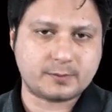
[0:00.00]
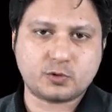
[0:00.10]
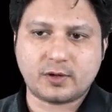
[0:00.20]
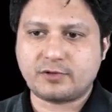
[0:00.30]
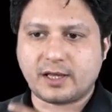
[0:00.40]

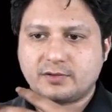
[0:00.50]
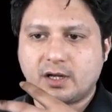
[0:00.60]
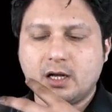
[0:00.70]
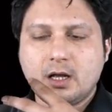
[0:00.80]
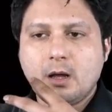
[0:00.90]
So if there is
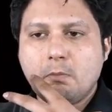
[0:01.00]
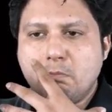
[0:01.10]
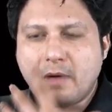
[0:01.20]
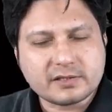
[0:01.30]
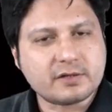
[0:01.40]
a
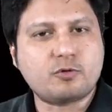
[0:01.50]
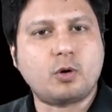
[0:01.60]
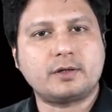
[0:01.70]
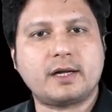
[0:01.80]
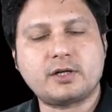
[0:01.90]
massive
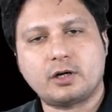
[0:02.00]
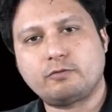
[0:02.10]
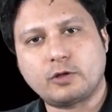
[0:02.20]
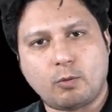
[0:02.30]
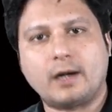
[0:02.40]
contraction
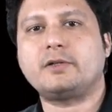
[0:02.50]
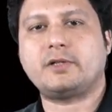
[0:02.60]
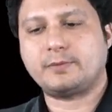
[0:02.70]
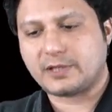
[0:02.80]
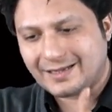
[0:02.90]
of the
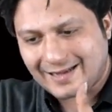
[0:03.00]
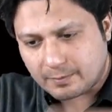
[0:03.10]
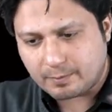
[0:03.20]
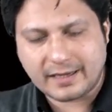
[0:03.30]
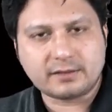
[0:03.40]
quadriceps, it
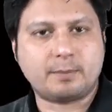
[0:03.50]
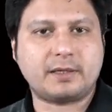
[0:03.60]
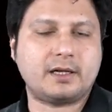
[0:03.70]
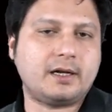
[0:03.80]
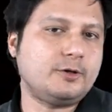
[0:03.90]
can break the
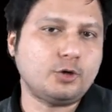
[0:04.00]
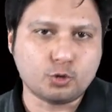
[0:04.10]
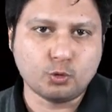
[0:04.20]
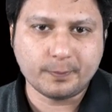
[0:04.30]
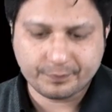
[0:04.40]
patella into
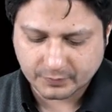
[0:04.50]
two.